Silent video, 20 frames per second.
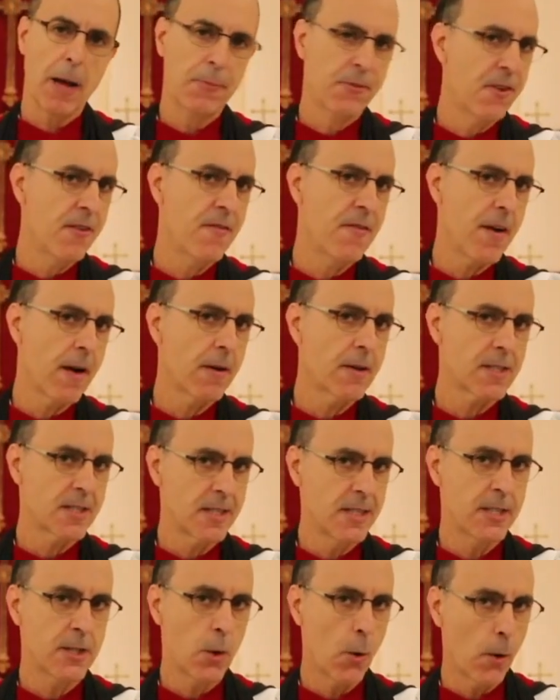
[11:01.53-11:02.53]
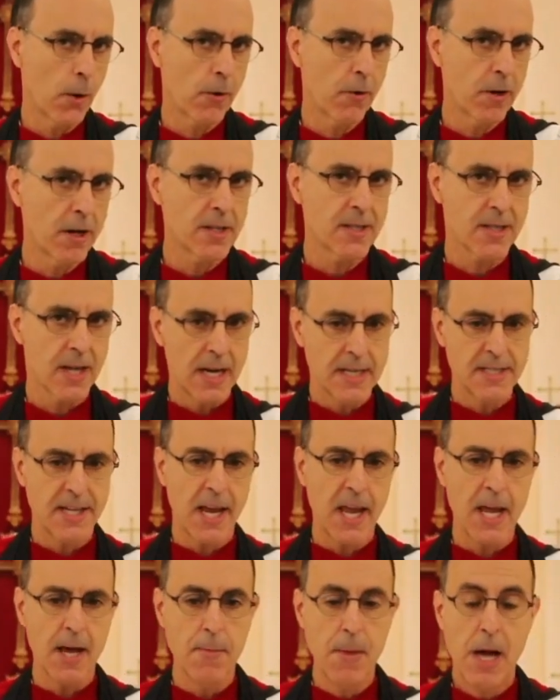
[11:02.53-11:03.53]
and Pharisees who are criticizing
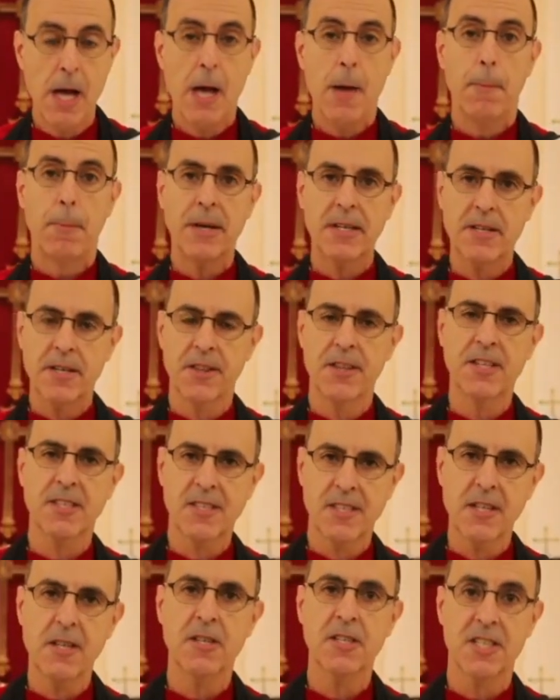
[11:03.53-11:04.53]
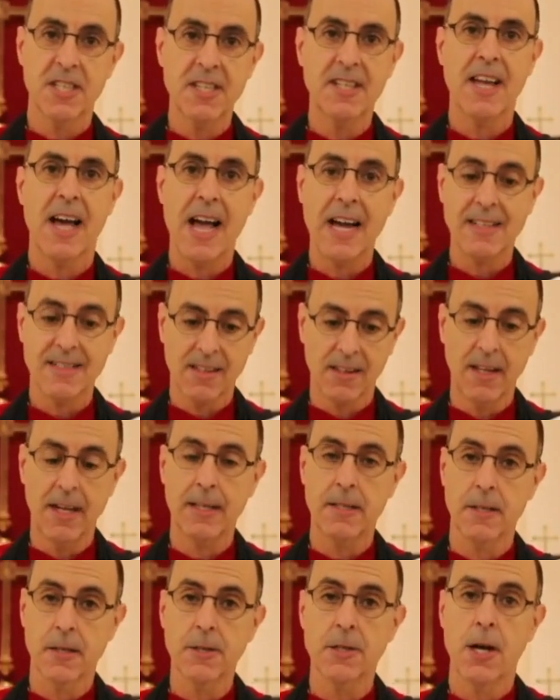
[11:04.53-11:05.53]
him, but to the sinners and tax
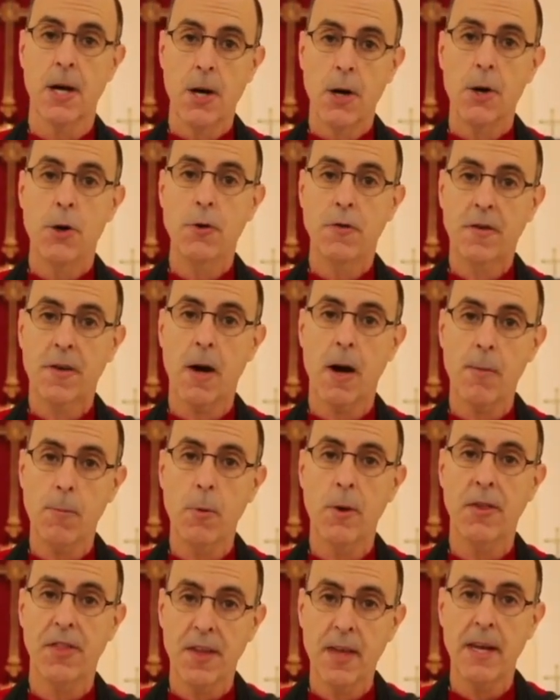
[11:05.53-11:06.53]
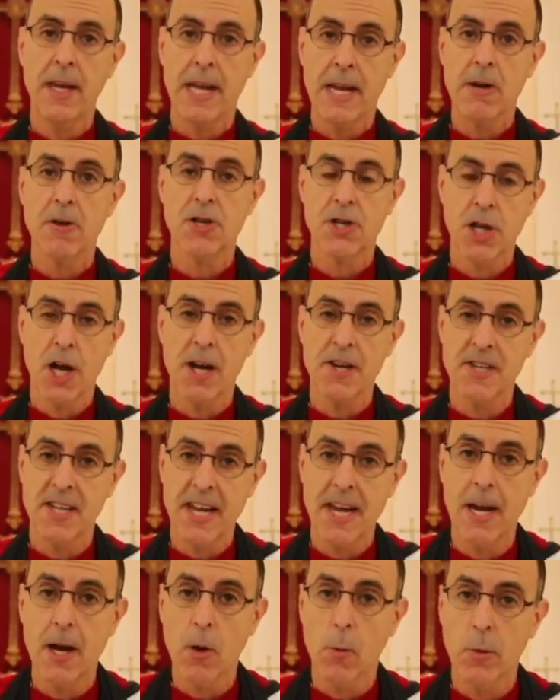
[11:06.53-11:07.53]
collectors who've come within earshot to
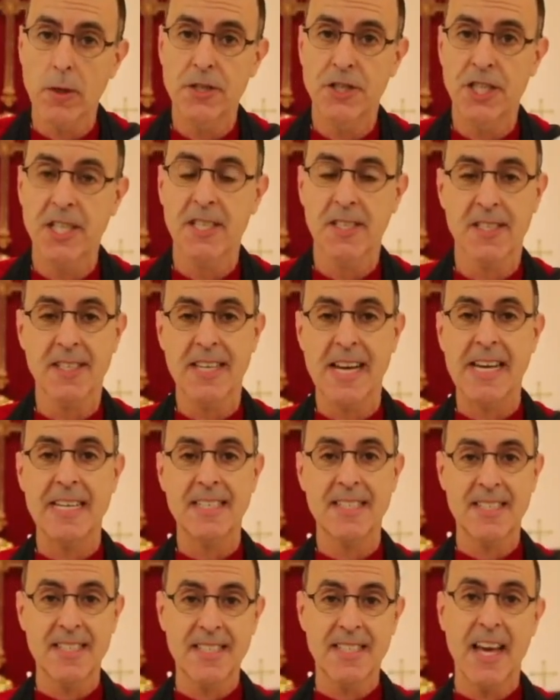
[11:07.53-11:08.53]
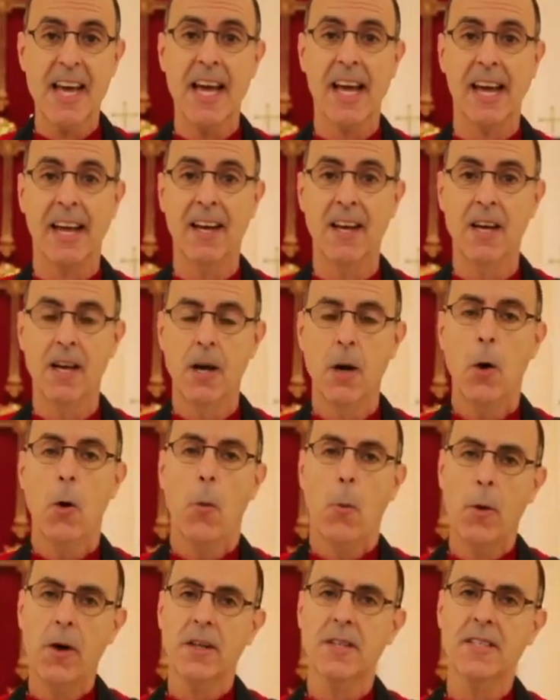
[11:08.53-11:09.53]
hear what Jesus has to say?
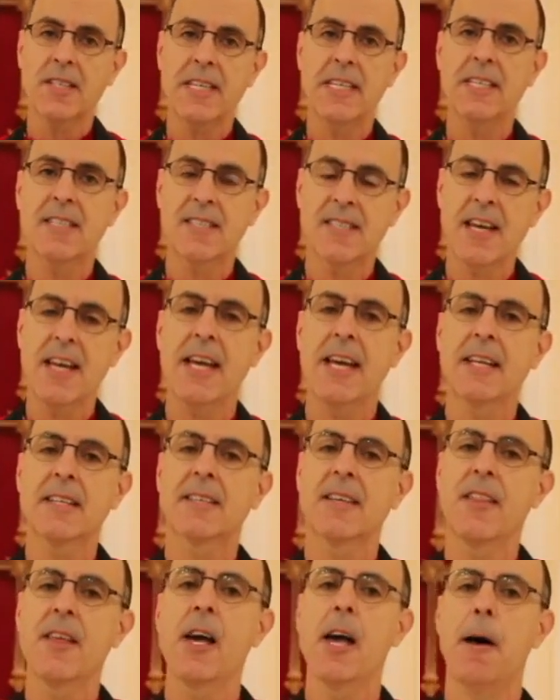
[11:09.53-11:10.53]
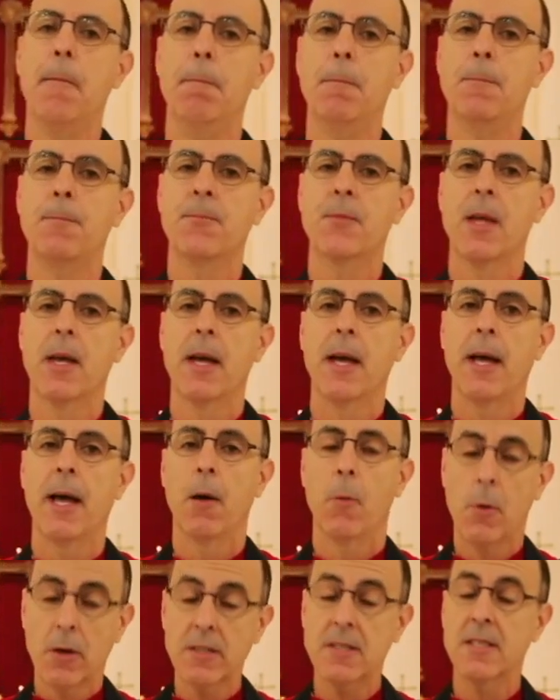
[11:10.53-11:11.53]
What is he saying to them?
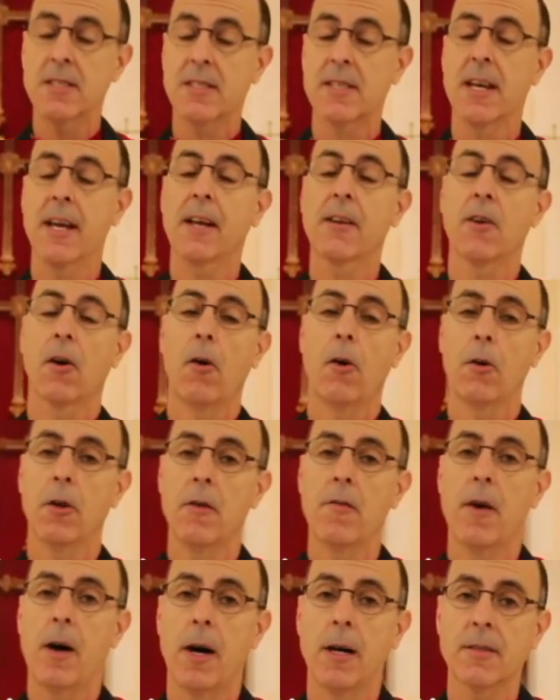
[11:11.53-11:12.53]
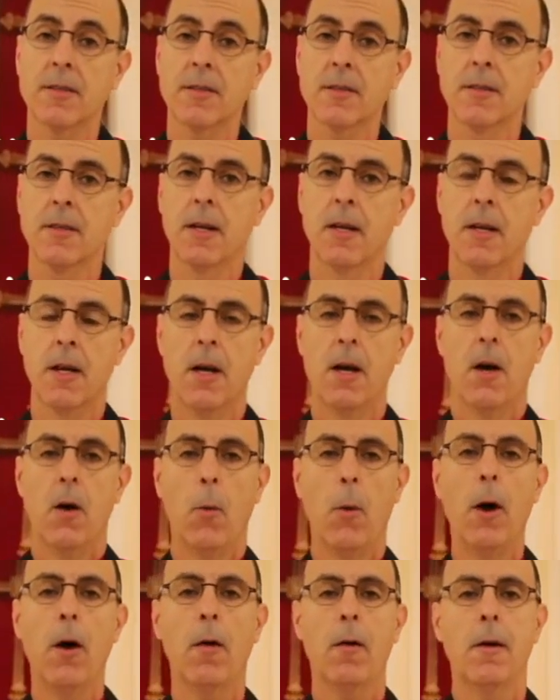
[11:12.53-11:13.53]
And what is he saying to all of us?
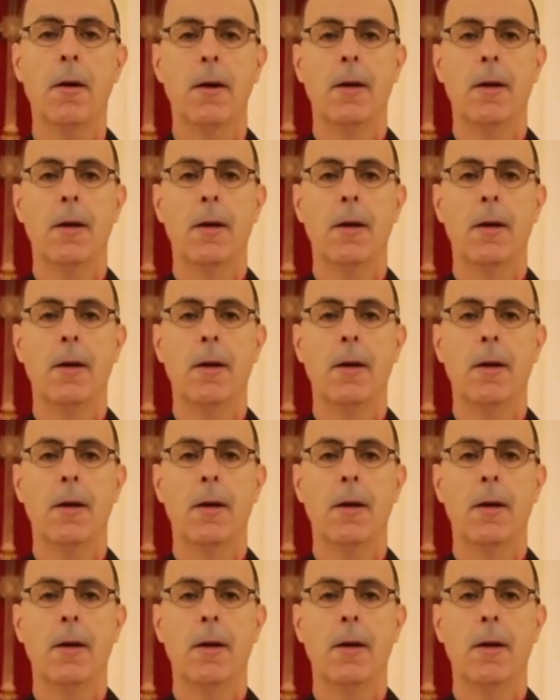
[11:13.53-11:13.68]
Well,